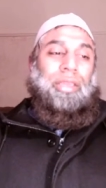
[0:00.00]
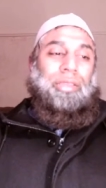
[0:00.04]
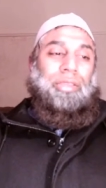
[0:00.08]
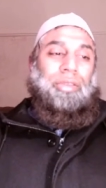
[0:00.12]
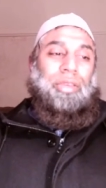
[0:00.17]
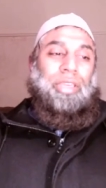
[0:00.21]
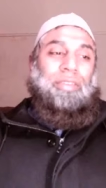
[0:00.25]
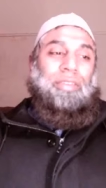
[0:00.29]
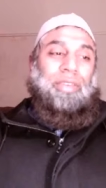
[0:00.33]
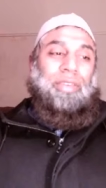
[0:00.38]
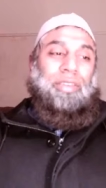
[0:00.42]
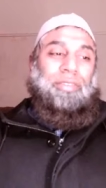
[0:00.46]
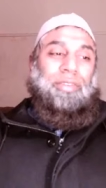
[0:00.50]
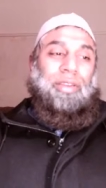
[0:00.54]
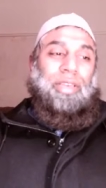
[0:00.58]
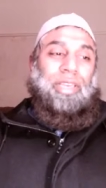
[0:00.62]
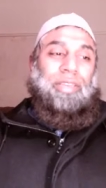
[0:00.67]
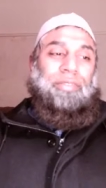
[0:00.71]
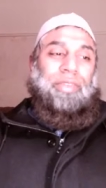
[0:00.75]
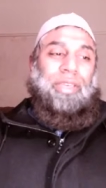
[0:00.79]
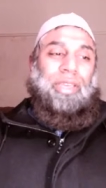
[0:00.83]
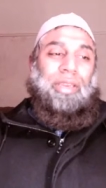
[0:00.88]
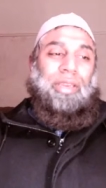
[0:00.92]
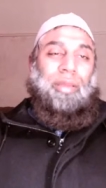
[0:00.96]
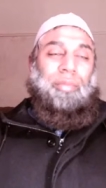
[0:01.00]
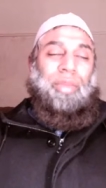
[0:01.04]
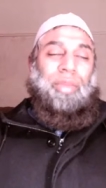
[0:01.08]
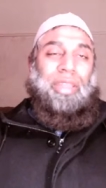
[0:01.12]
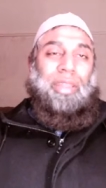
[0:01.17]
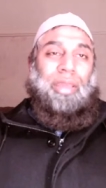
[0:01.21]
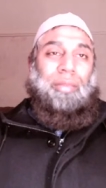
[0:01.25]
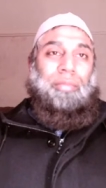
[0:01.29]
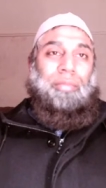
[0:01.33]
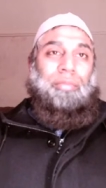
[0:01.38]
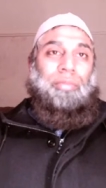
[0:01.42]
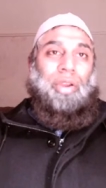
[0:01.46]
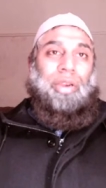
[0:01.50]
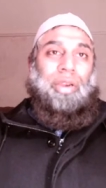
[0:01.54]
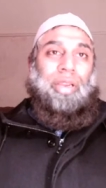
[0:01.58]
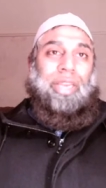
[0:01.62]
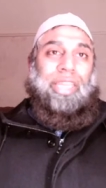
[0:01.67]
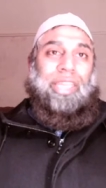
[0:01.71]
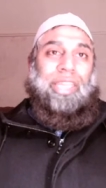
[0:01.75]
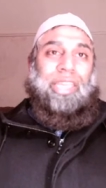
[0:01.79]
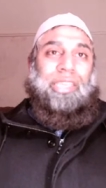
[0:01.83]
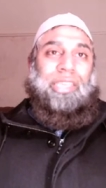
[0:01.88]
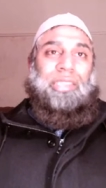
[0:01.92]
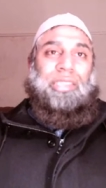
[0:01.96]
So even if you're living in a
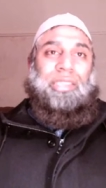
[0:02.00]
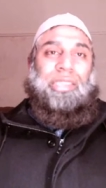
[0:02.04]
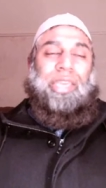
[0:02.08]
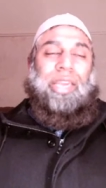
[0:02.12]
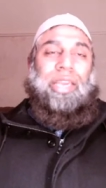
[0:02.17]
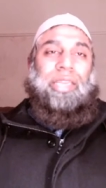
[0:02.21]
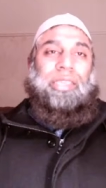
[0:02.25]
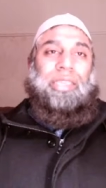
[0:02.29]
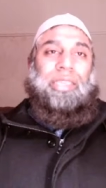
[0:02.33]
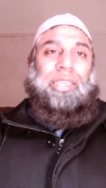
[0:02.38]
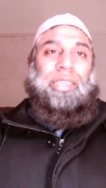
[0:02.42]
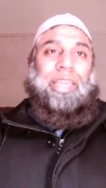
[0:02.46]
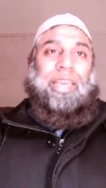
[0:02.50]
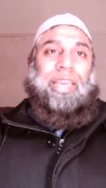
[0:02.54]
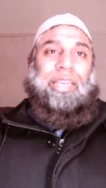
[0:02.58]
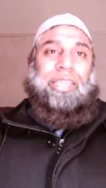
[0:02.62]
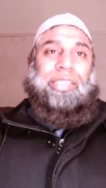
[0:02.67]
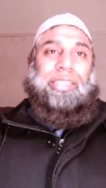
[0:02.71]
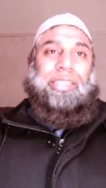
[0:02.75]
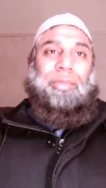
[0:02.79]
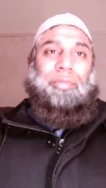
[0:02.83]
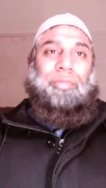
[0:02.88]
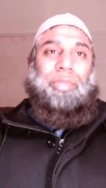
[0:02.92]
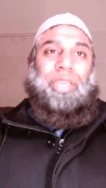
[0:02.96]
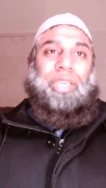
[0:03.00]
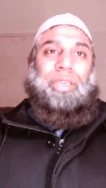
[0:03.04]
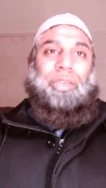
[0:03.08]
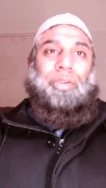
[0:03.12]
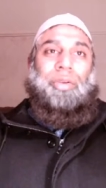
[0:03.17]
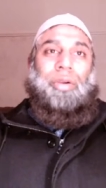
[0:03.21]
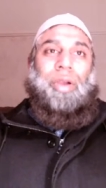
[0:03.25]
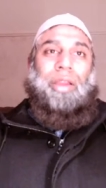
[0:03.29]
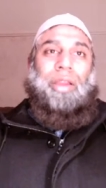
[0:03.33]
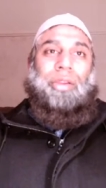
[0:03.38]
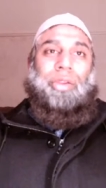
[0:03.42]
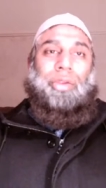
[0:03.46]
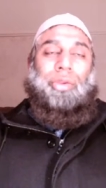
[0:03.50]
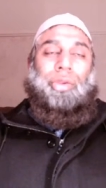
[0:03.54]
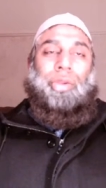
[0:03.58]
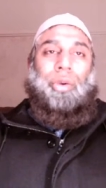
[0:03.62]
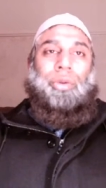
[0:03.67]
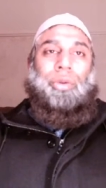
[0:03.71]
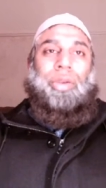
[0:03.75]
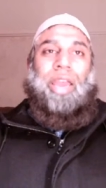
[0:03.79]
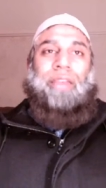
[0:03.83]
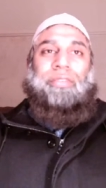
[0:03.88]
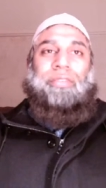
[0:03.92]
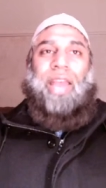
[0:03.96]
monolithic society, that doesn't mean you
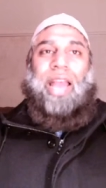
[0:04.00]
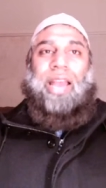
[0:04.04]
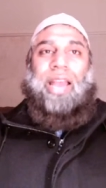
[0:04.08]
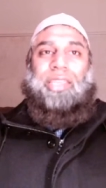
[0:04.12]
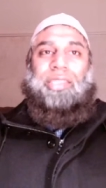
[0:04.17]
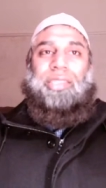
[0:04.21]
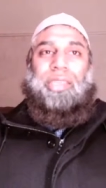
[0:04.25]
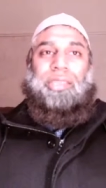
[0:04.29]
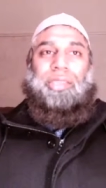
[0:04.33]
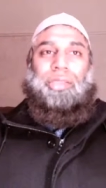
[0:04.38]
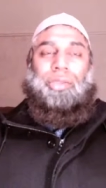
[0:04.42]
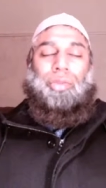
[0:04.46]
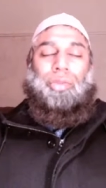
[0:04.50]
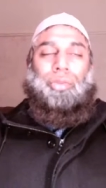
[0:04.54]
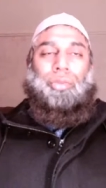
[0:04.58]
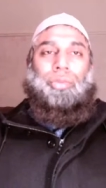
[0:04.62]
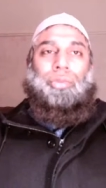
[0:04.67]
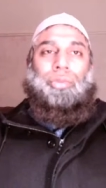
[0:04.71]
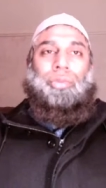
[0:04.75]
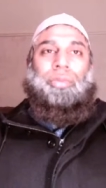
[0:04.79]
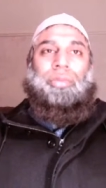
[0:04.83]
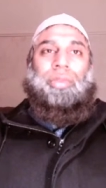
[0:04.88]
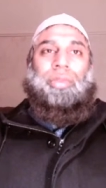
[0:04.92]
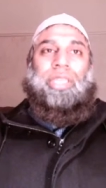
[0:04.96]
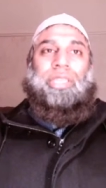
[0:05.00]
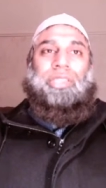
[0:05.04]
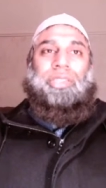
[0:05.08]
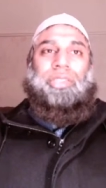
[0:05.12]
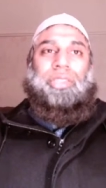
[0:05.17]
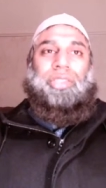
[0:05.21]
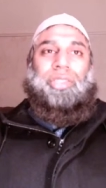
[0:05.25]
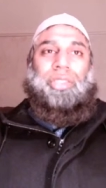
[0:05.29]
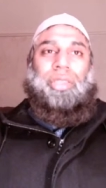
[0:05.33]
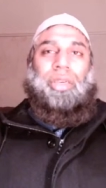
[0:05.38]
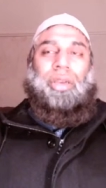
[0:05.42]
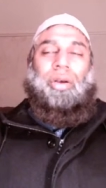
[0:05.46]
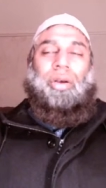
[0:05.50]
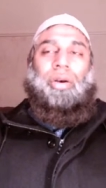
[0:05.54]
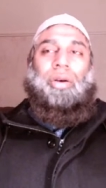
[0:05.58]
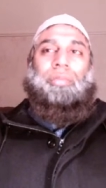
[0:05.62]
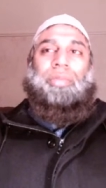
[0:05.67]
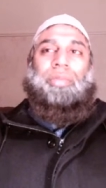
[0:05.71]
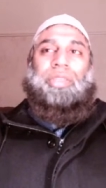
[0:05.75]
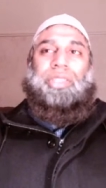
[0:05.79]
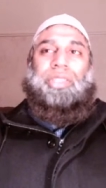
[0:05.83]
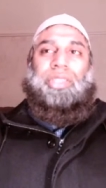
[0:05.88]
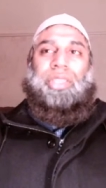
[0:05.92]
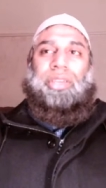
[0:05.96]
don't have access to literature
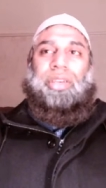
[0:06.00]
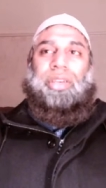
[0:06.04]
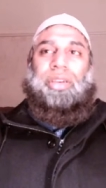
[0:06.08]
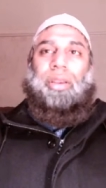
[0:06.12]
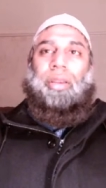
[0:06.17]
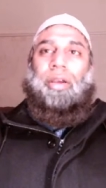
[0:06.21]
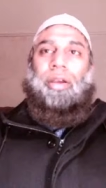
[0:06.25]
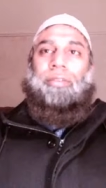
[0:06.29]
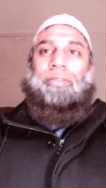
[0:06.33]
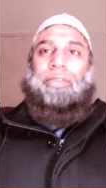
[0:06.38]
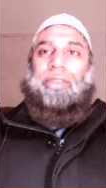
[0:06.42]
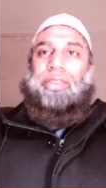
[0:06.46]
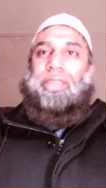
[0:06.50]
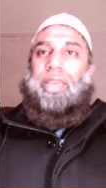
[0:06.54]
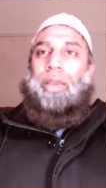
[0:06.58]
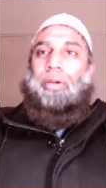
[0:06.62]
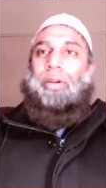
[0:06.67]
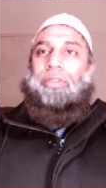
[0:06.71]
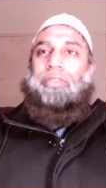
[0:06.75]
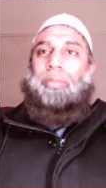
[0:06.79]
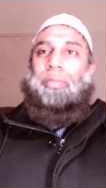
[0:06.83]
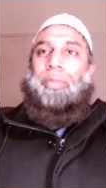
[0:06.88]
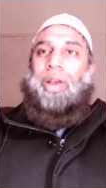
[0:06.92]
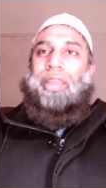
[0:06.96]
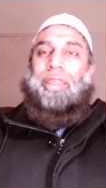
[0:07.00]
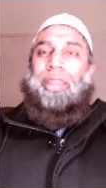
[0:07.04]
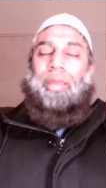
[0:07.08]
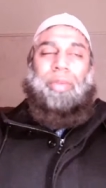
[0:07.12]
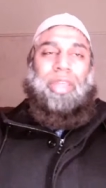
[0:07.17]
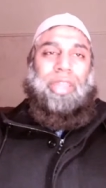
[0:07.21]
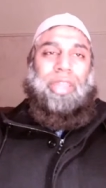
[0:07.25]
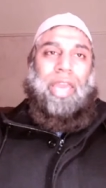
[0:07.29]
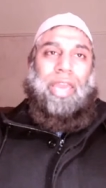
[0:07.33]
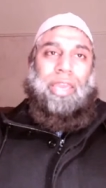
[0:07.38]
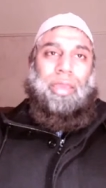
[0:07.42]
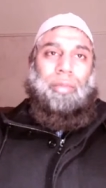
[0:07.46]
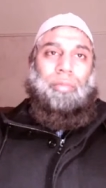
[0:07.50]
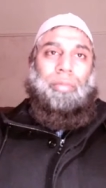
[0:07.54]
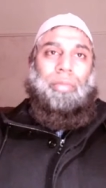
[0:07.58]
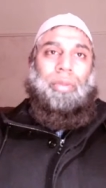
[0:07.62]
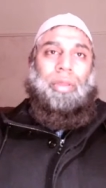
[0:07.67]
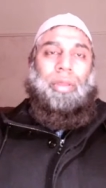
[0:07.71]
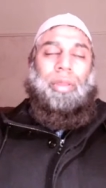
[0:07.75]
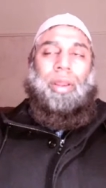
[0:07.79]
or material or fatwa from other madhahib.